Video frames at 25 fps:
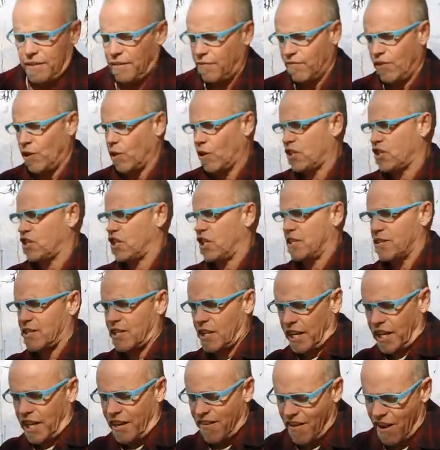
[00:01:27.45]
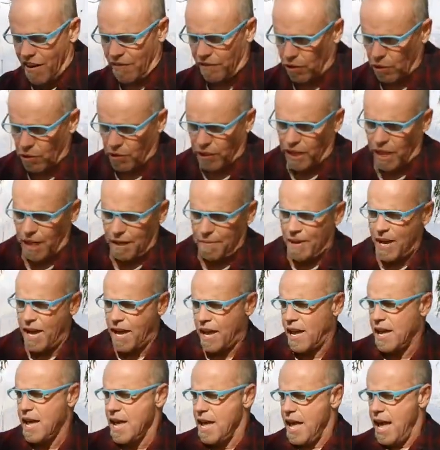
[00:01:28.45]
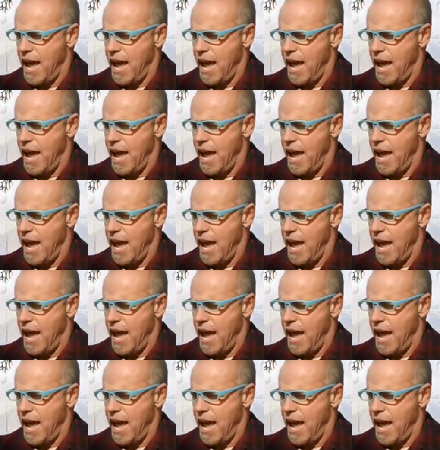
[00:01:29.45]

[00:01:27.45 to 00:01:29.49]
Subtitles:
Fukushima's gonna give every leukemia.